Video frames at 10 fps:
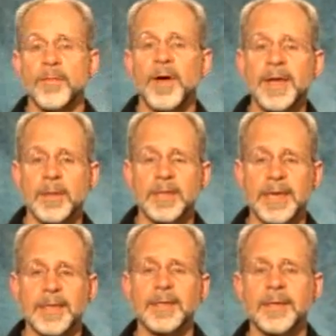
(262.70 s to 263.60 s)
and final
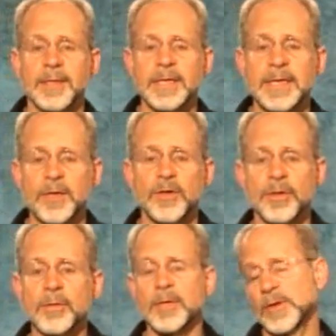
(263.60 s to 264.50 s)
test is
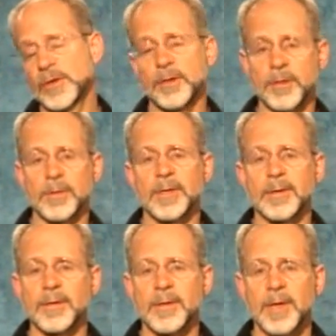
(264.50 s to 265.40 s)
to listen to your
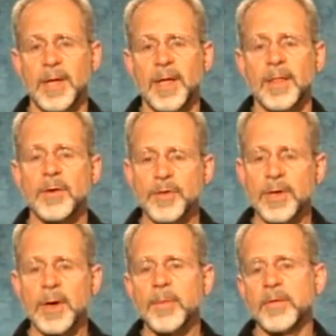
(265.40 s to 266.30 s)
ears. There's a
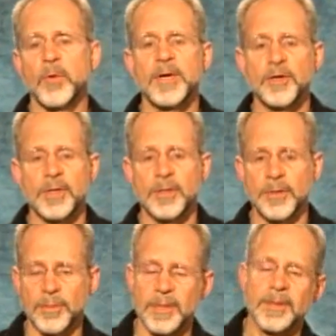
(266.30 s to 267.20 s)
couple of ways you can
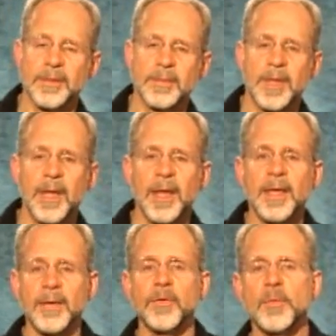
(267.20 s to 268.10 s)
do this.
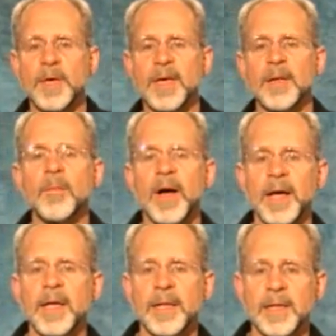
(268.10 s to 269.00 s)
If you begin
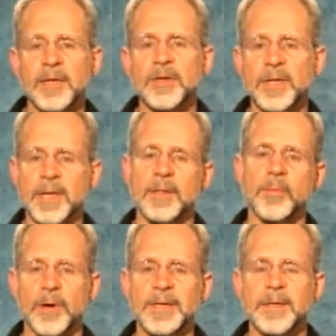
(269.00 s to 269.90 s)
by listening in the
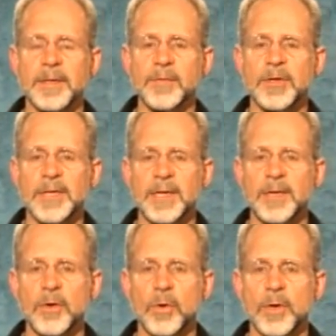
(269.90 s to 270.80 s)
presence of a
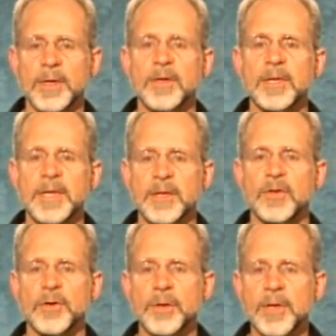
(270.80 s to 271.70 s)
steady noise,
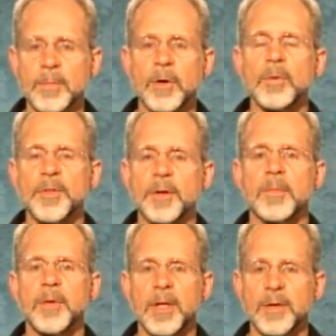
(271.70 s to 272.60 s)
inserting both
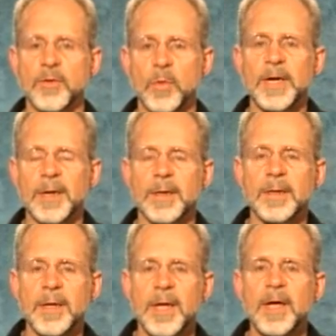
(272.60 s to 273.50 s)
earplugs well,